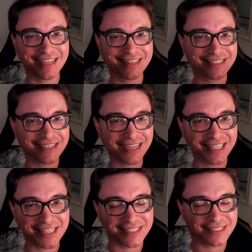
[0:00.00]
and designing
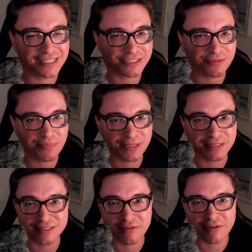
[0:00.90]
this essential
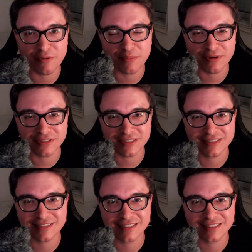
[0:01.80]
piece of every project.